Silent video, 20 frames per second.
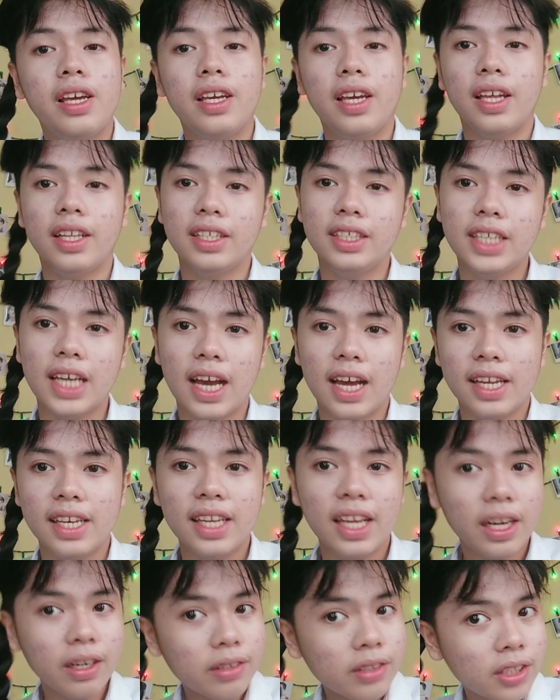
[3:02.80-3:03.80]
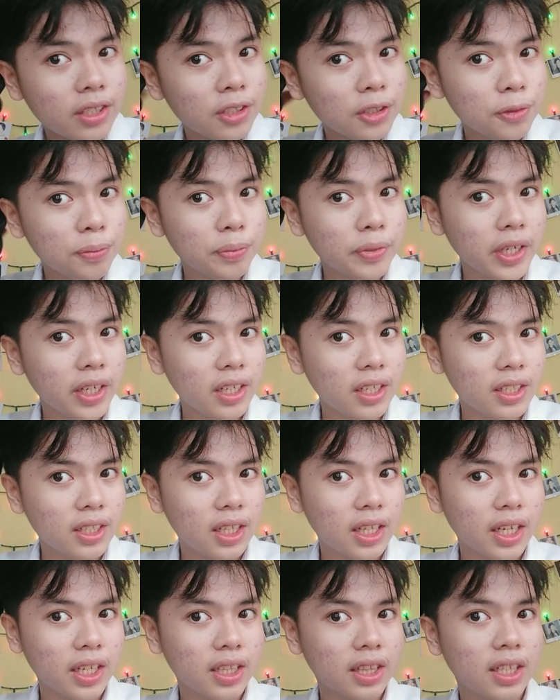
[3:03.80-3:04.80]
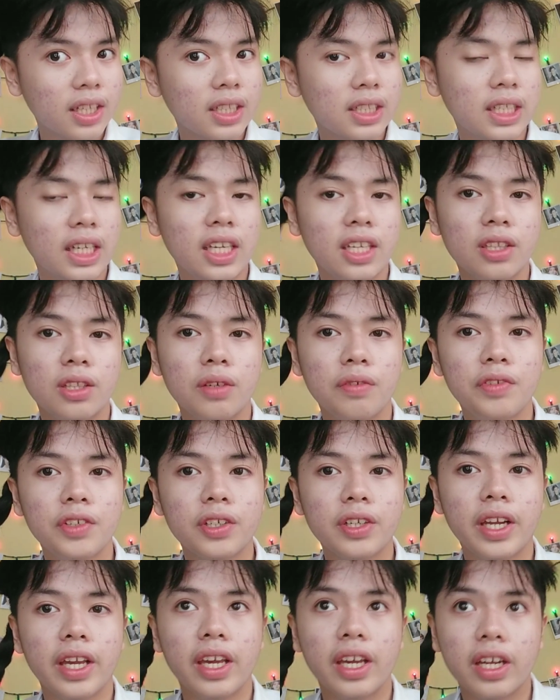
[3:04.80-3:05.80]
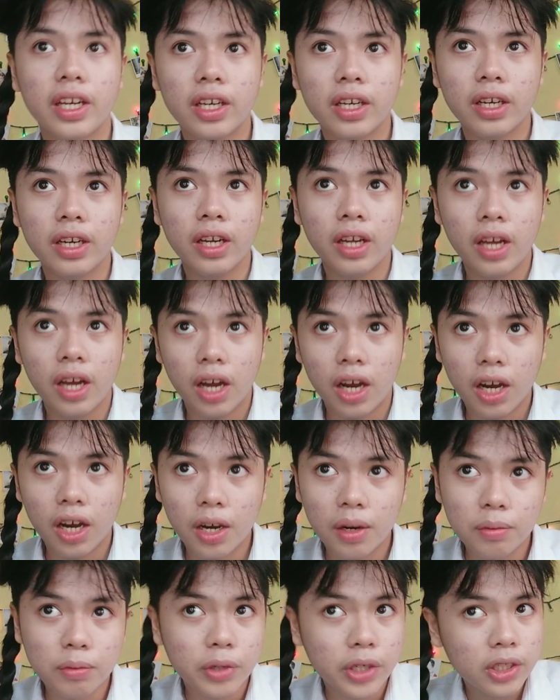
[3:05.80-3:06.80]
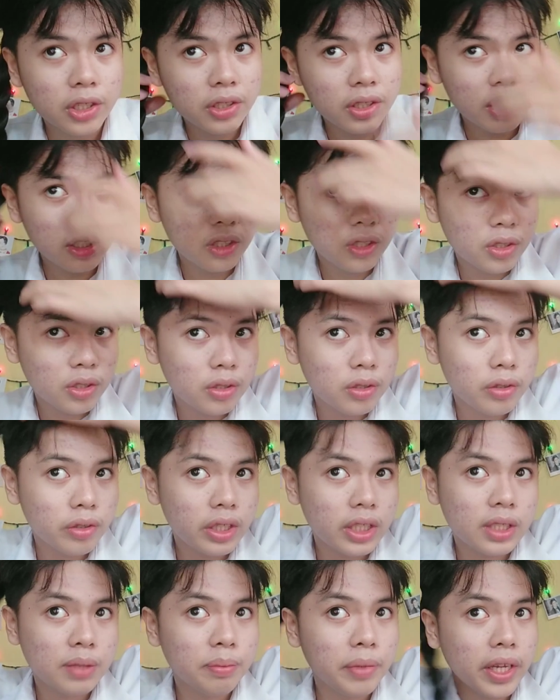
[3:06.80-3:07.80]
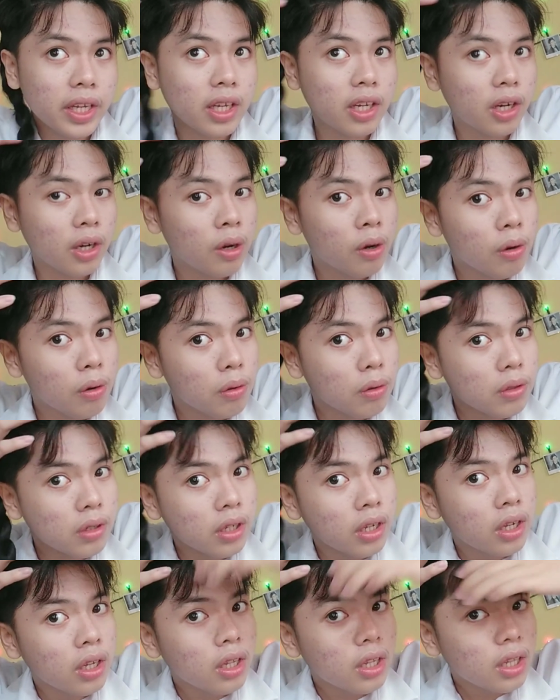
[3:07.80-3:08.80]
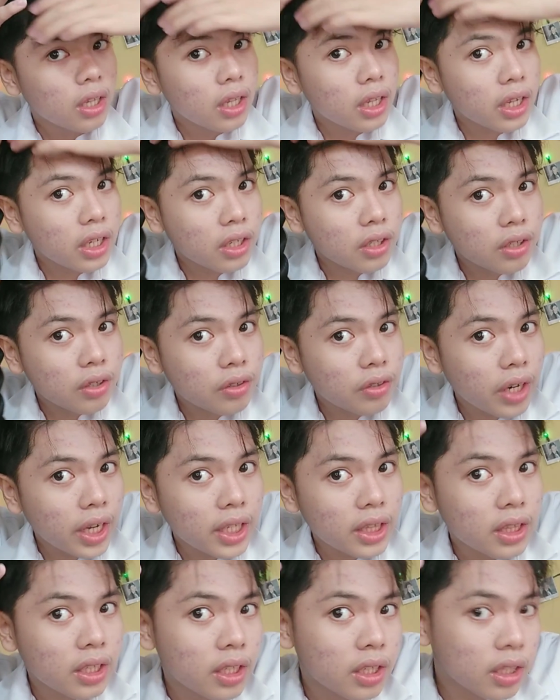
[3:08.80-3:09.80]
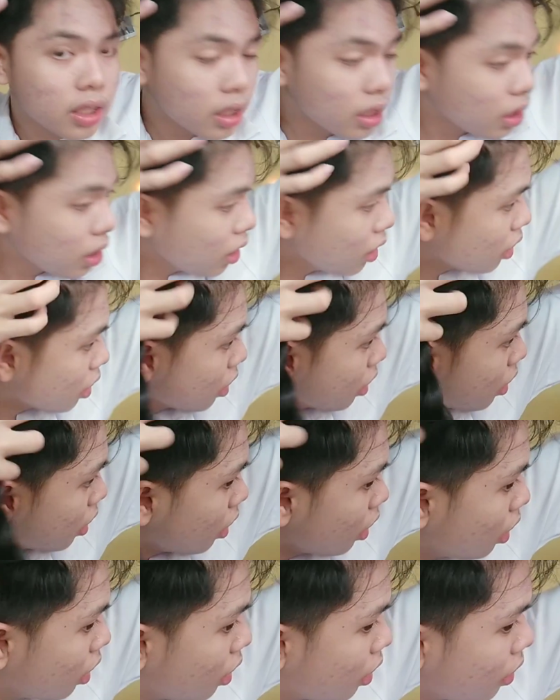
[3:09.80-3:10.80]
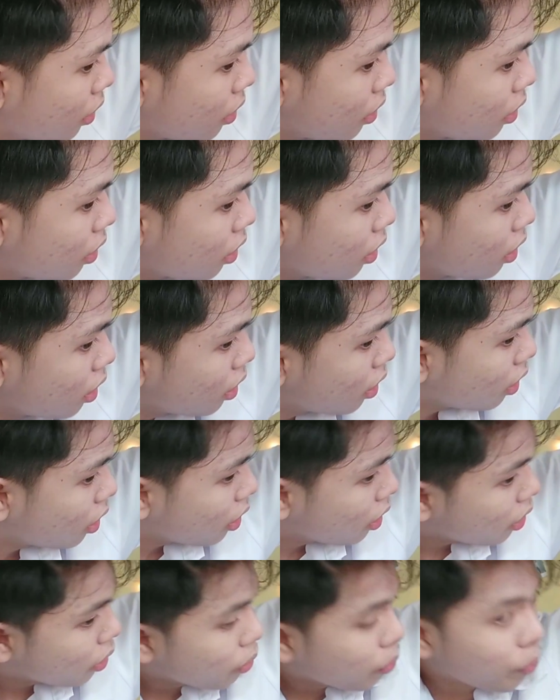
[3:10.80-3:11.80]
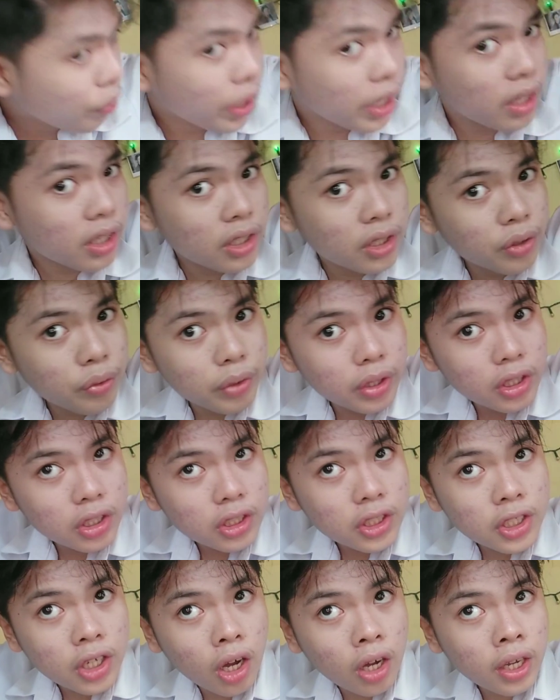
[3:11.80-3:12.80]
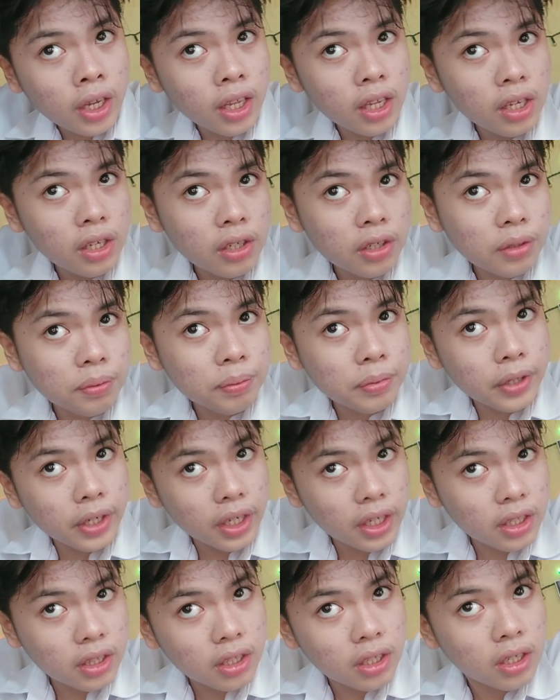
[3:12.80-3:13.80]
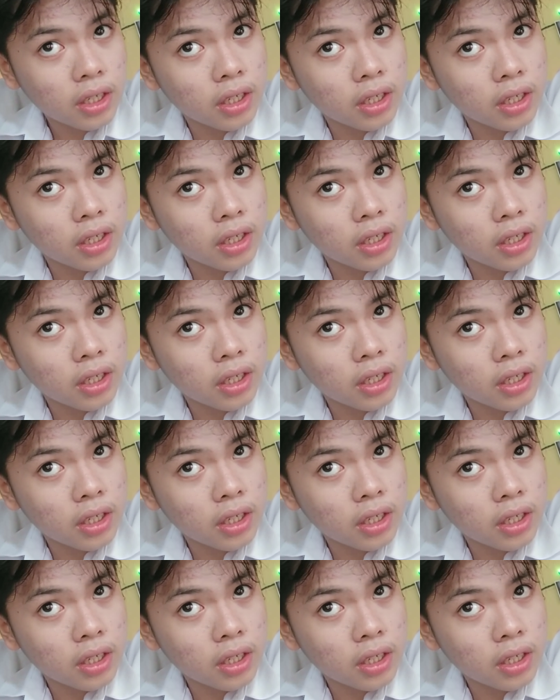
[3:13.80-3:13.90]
And yeah, now that you braided like the length of your hair, what you need to do is make a hole like right here where you want to tuck in your braid.